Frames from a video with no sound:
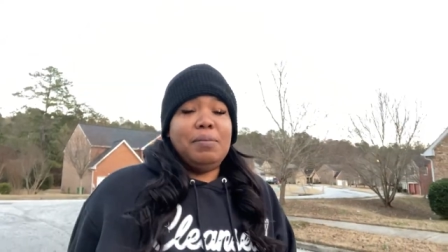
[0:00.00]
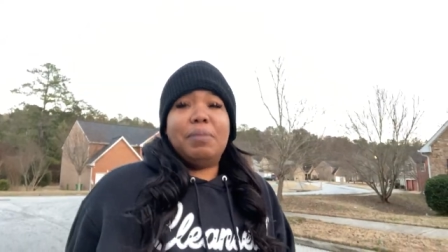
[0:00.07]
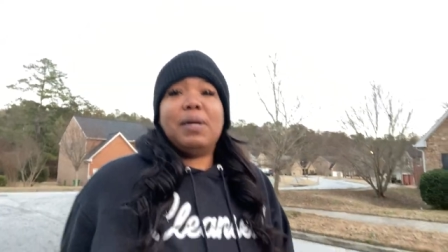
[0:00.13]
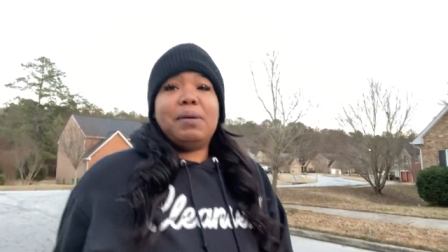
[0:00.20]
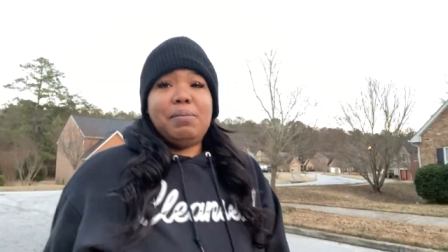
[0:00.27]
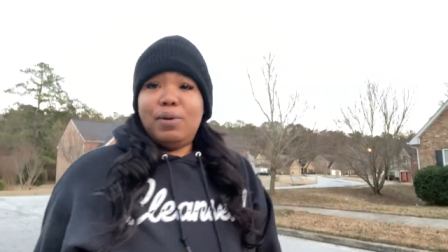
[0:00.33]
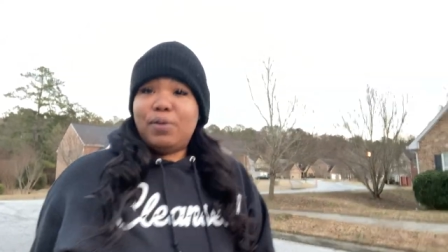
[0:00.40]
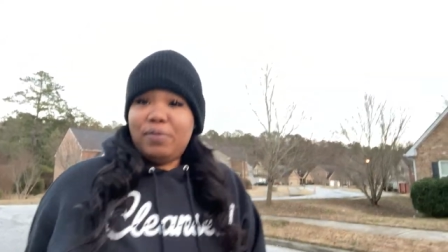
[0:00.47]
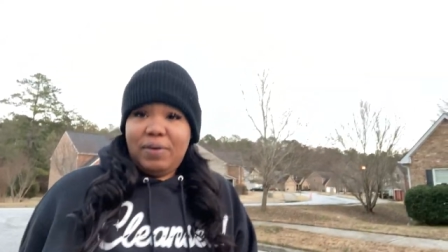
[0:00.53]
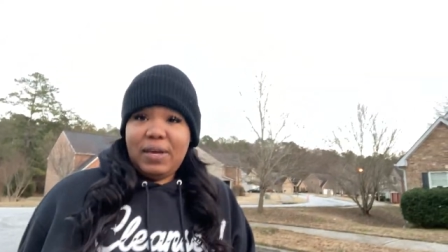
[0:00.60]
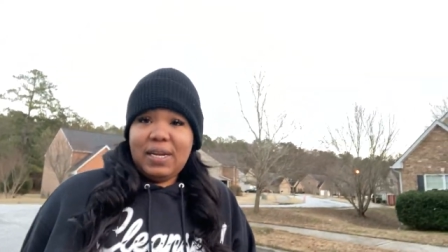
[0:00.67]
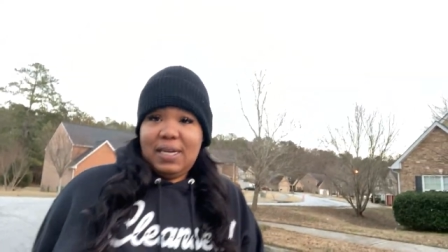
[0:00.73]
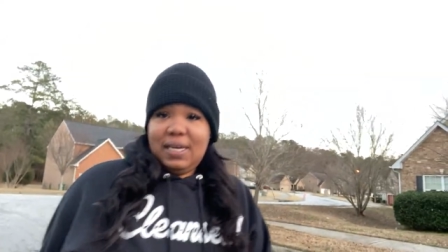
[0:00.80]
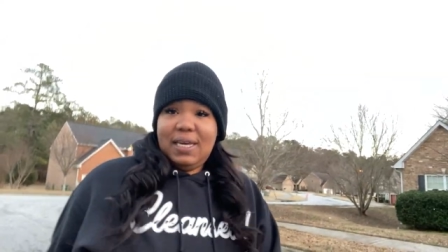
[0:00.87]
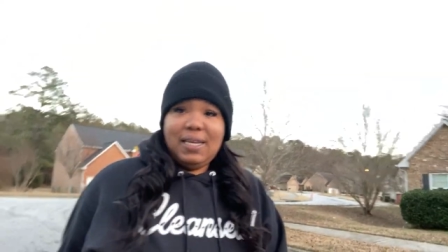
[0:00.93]
but I'm motivated
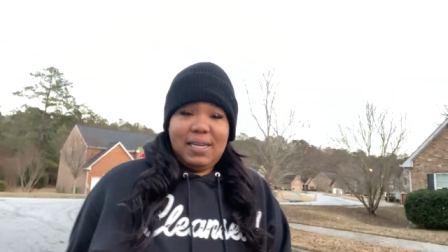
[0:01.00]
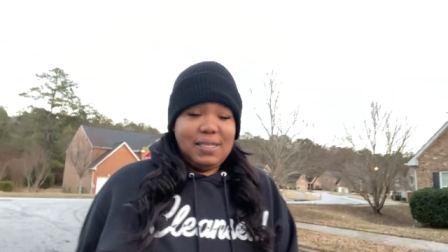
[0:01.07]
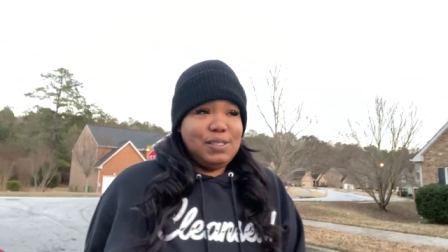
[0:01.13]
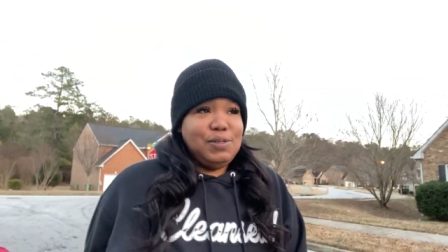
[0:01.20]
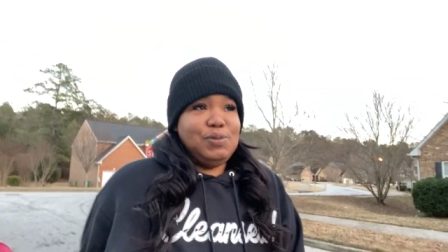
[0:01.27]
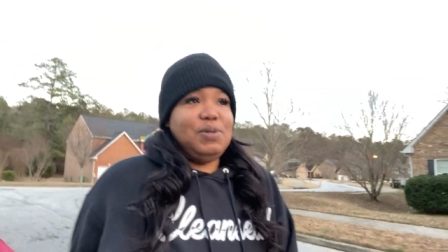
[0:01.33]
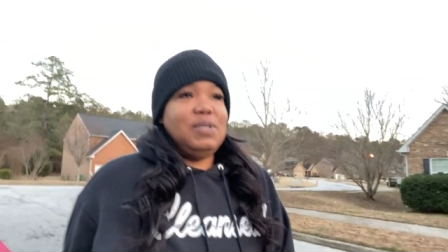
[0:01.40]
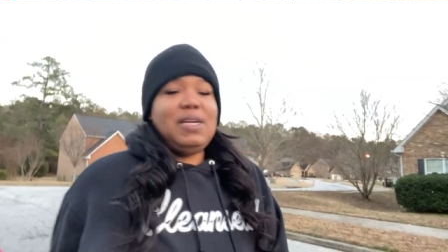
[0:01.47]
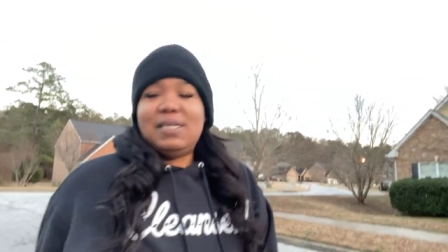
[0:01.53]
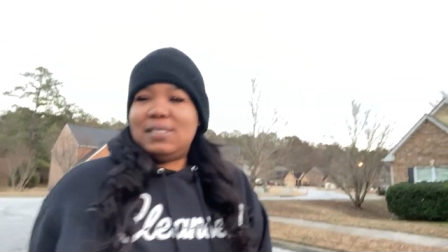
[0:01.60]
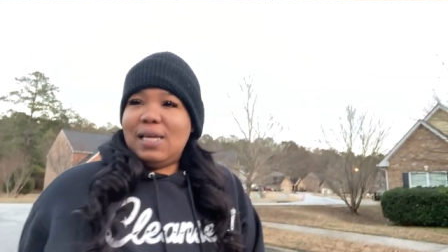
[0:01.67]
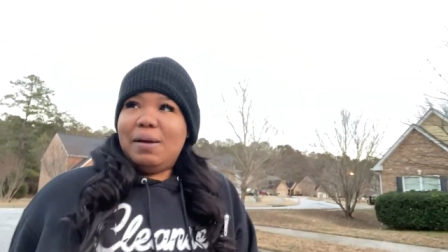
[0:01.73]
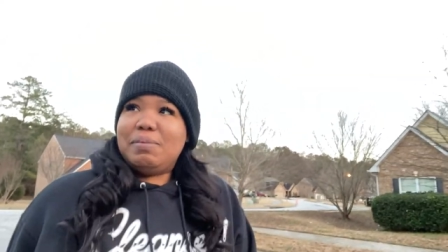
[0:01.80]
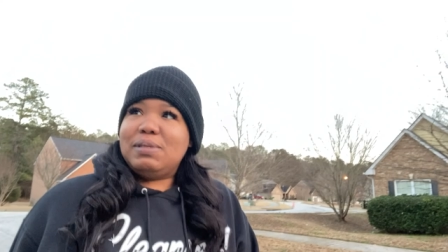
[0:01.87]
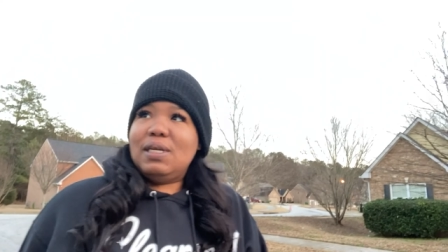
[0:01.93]
nah. to get into it. That's,
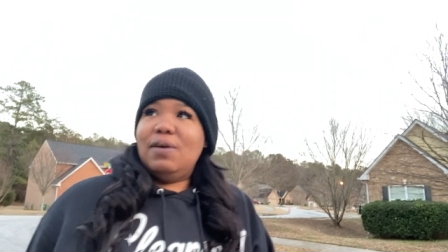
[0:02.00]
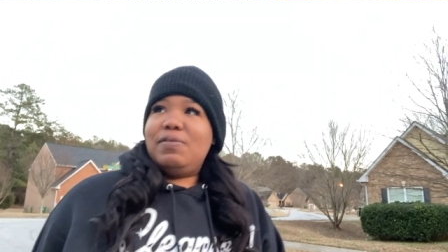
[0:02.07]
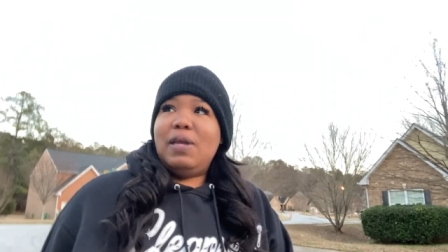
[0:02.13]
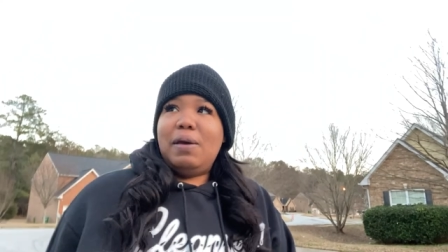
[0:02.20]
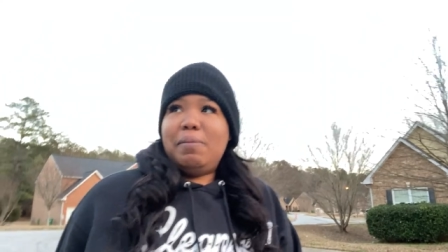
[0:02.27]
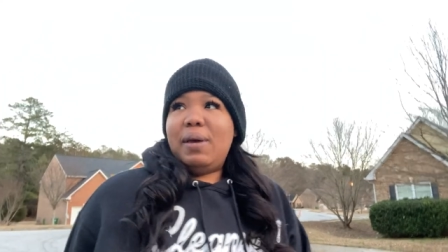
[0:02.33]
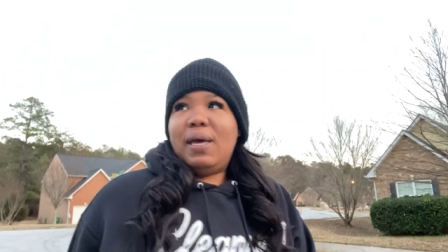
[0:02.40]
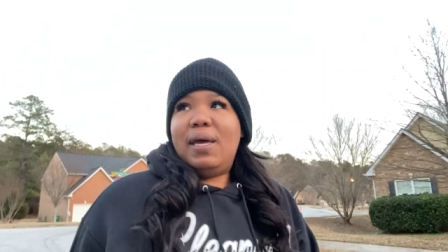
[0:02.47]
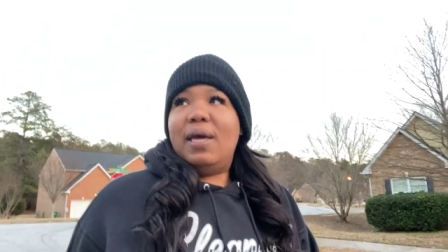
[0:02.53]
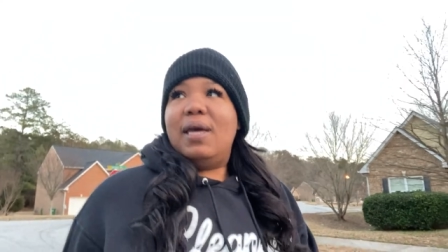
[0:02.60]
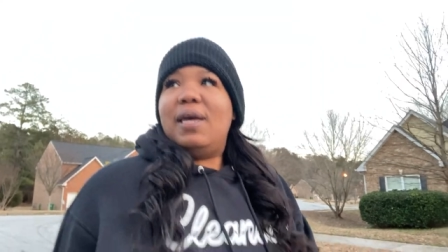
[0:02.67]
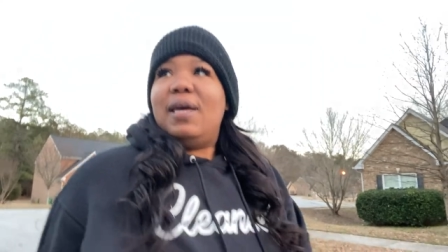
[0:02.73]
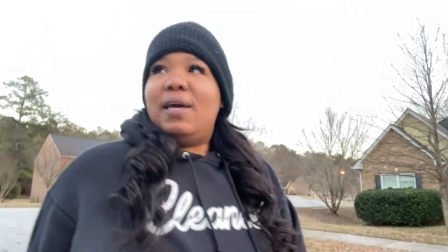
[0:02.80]
That's too much pressure for me.